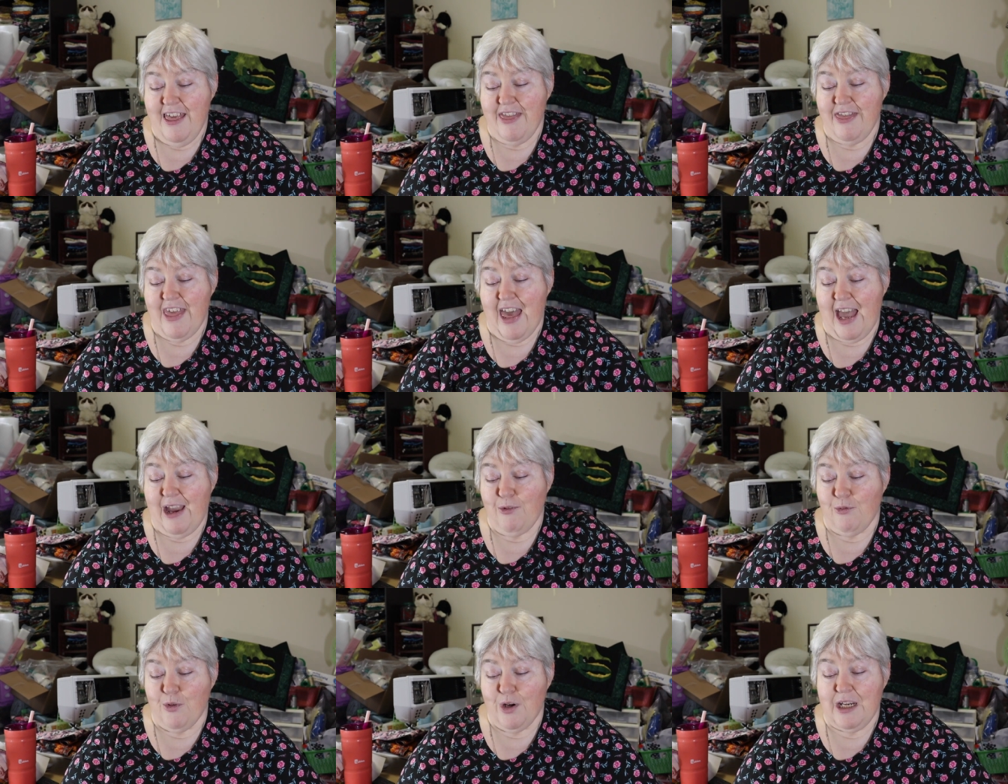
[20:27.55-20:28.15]

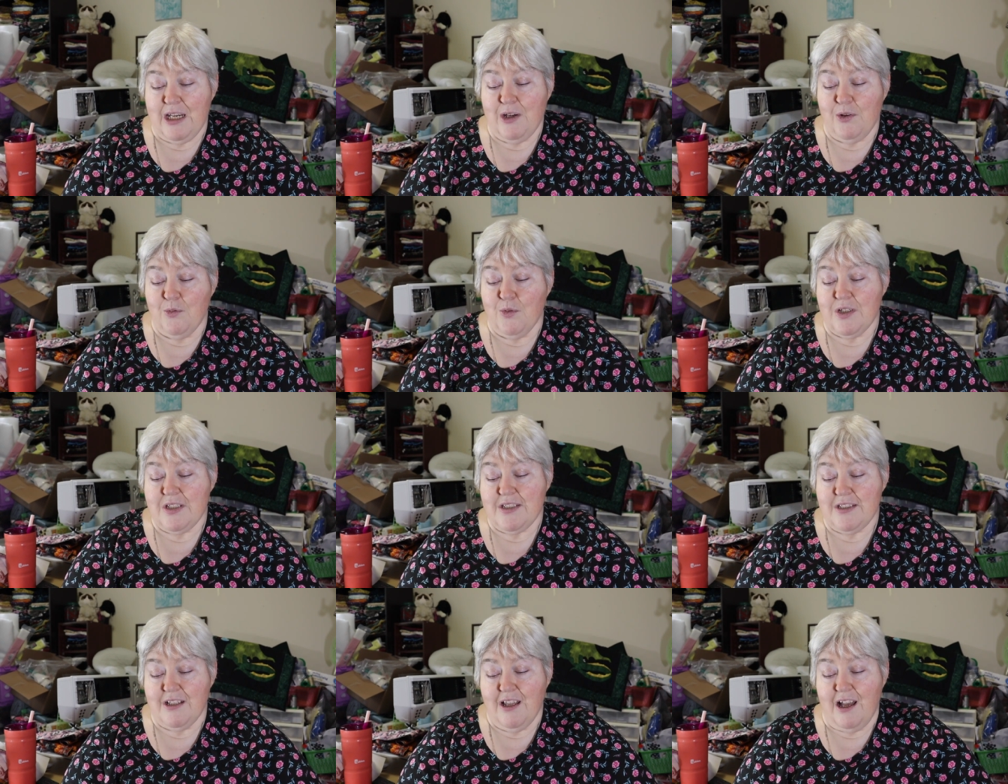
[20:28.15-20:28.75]
That ring
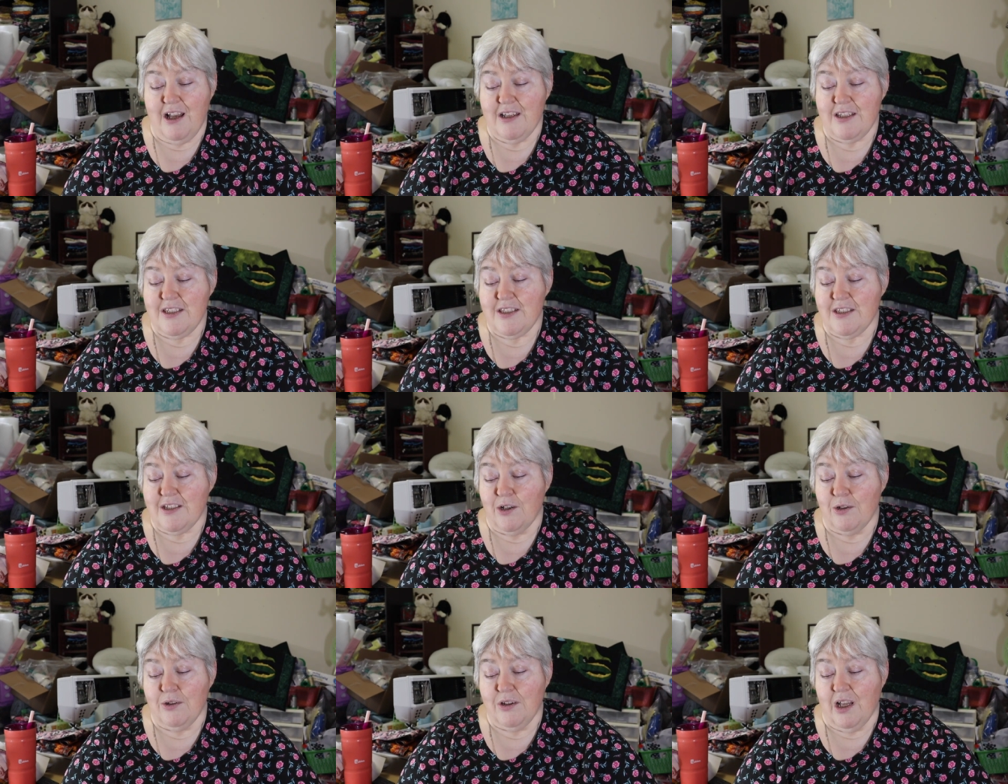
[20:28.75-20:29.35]
was lost
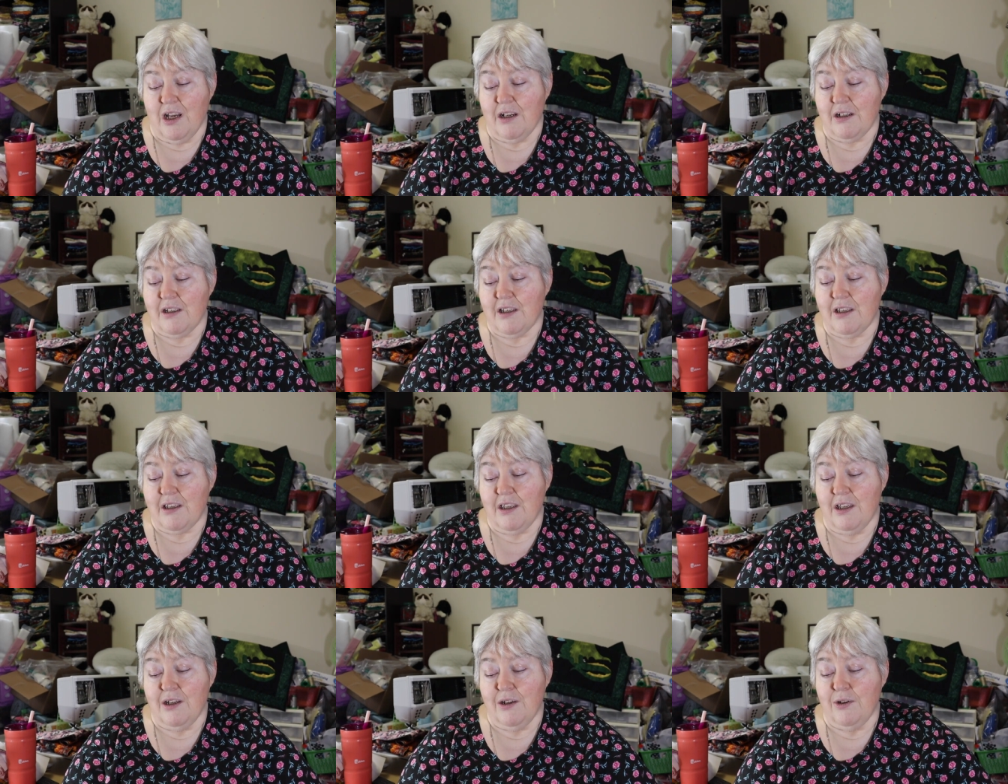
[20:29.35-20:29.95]
so long
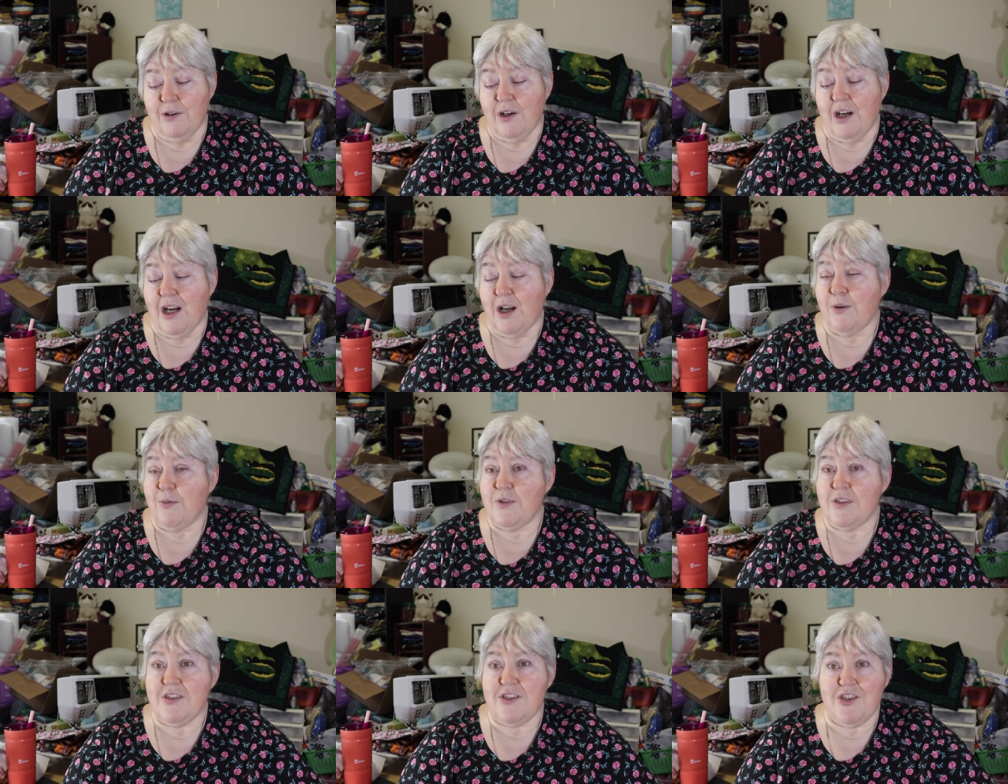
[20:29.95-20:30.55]
ago, I
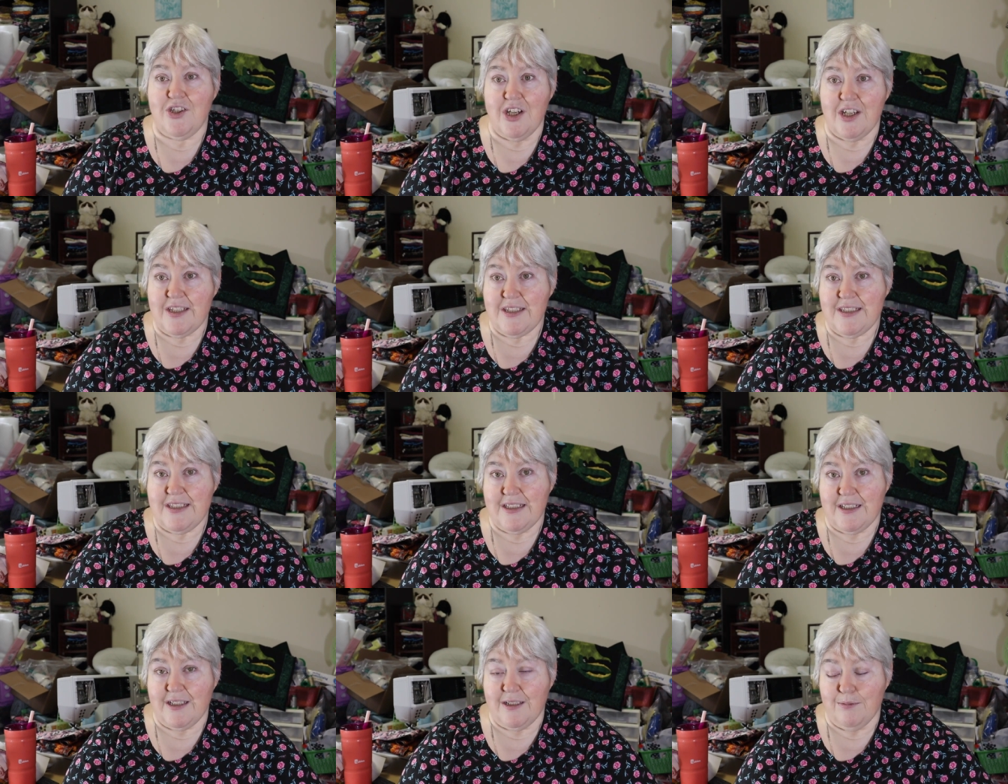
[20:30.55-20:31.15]
was
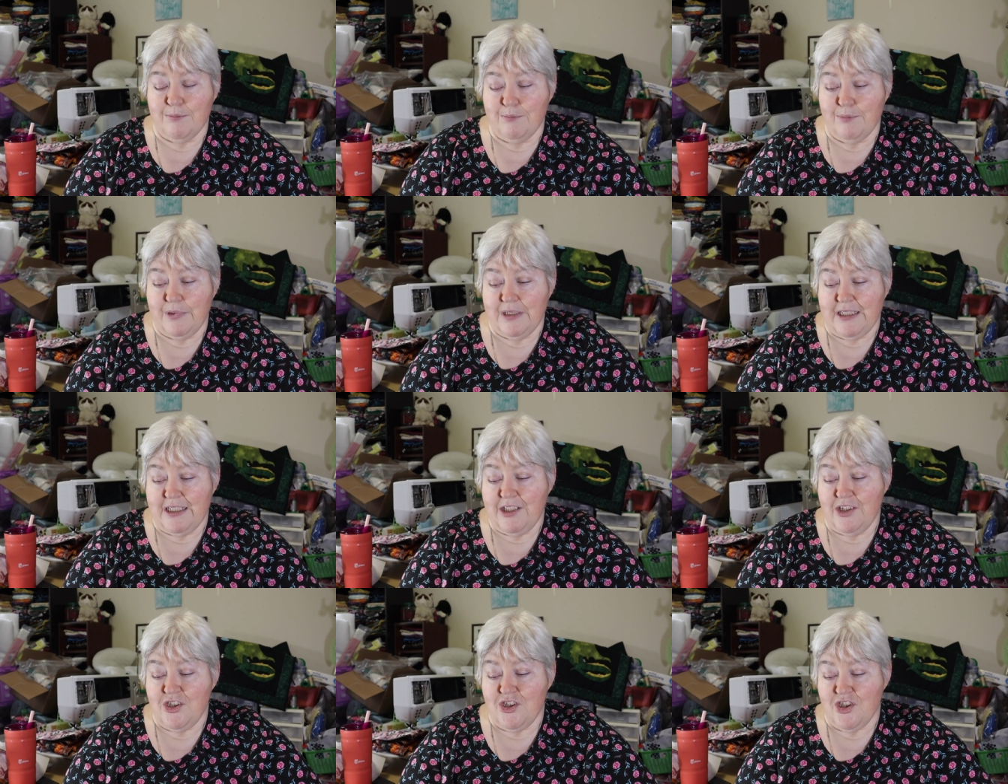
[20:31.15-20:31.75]
just in
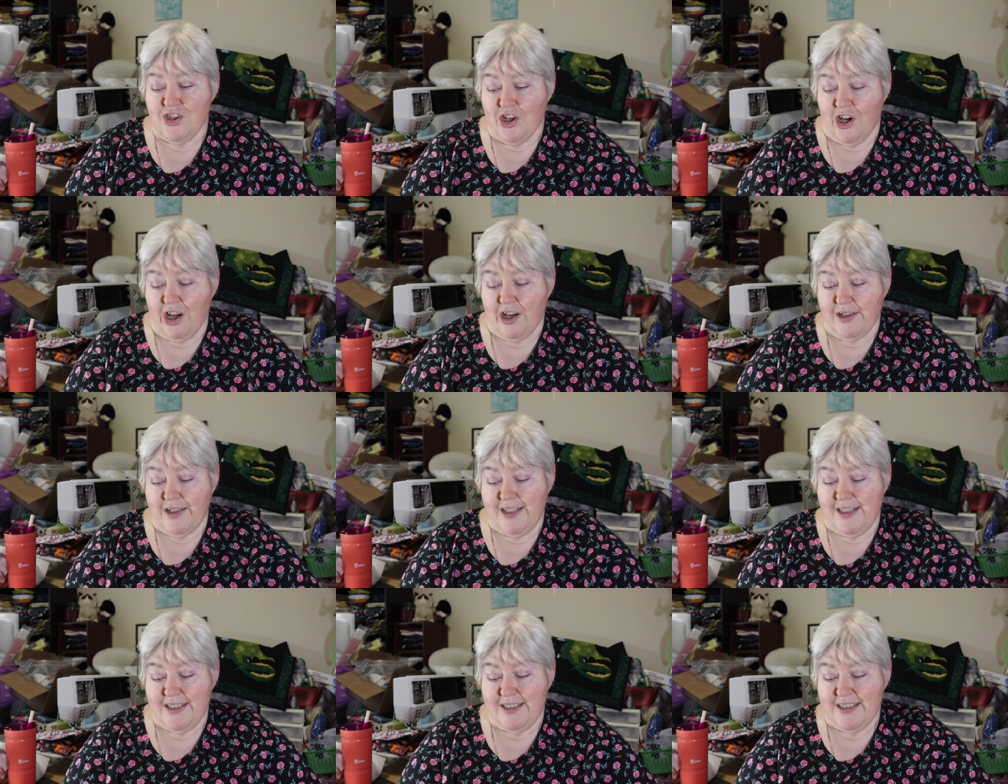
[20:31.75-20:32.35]
complete
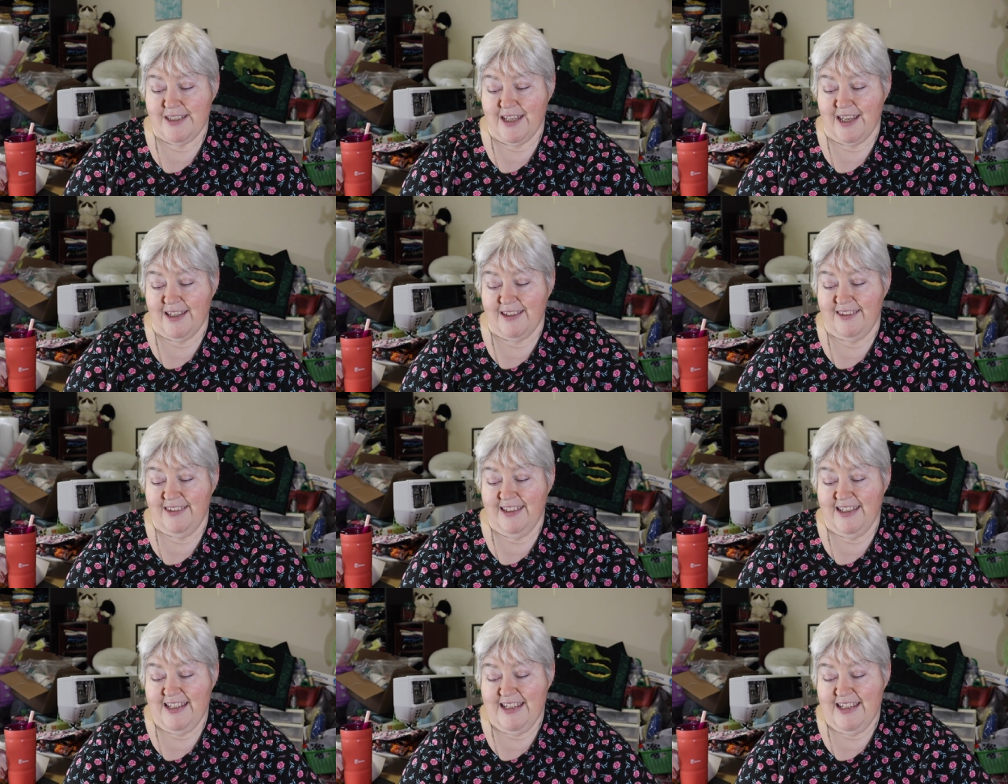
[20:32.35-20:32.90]
shock, he said.